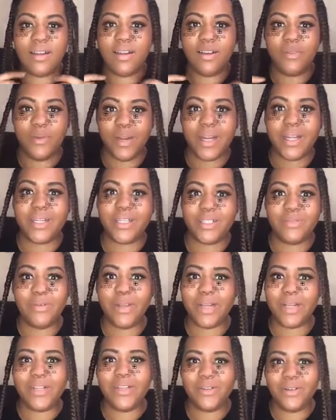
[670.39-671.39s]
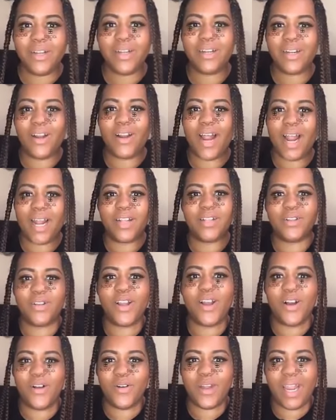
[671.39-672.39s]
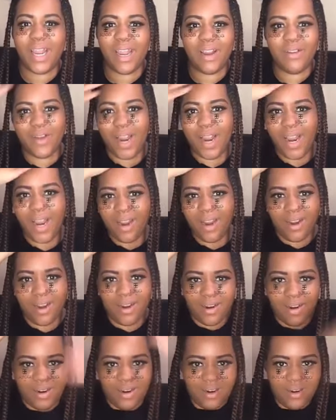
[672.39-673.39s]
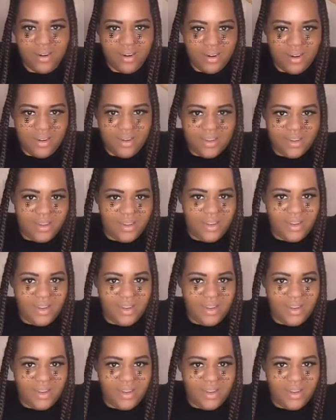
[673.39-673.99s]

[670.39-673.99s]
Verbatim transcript: We can, we can learn how to do your own hair, right? yeah.